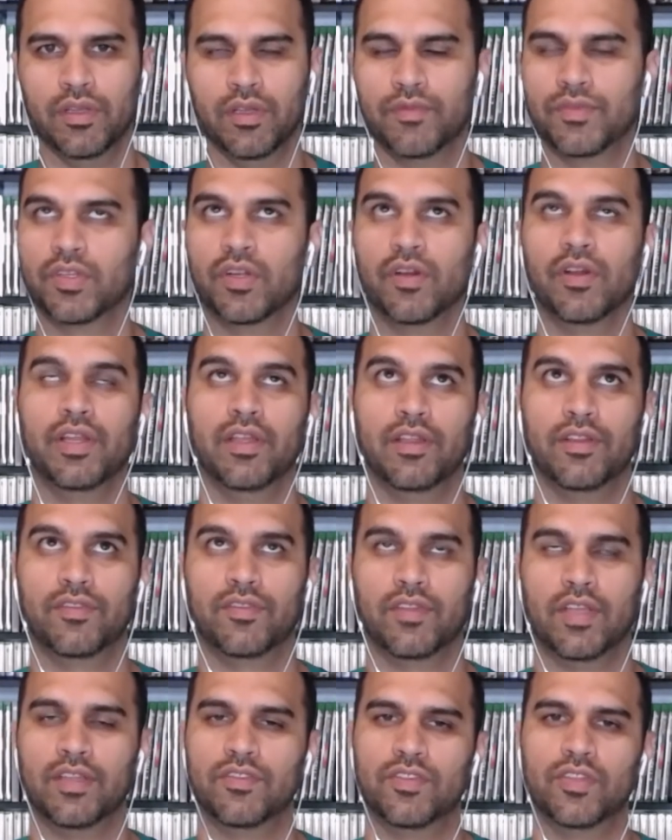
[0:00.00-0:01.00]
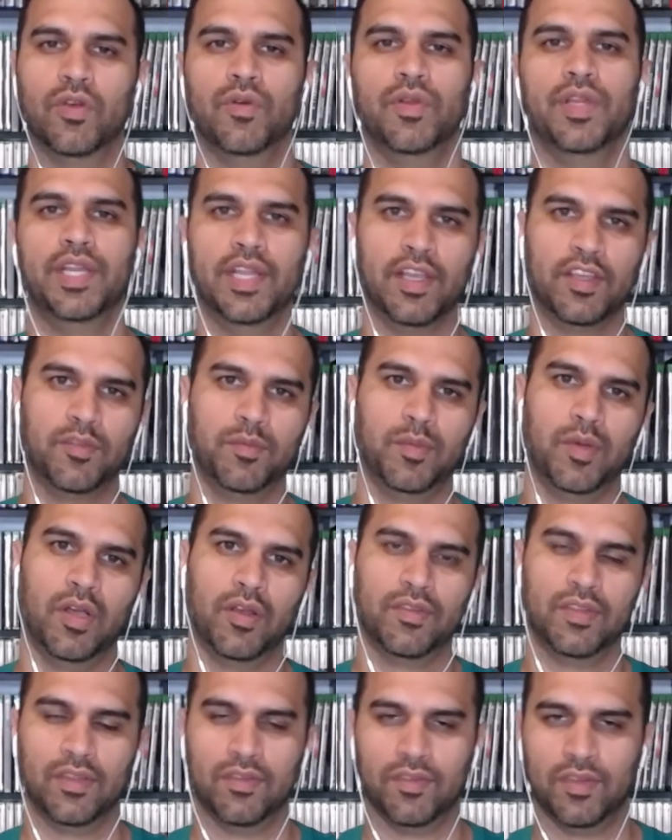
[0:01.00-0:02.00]
as Sony and
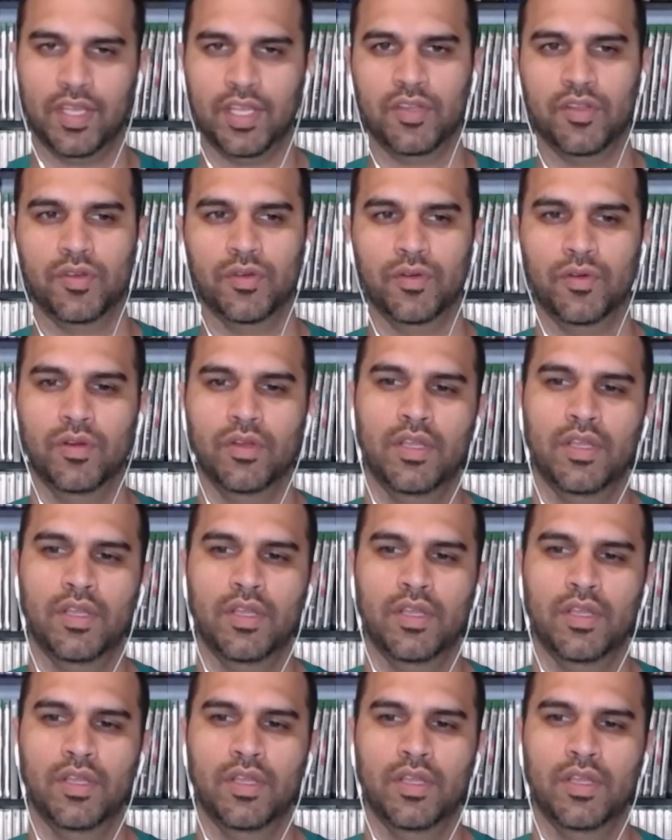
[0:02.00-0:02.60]
Xbox as they do.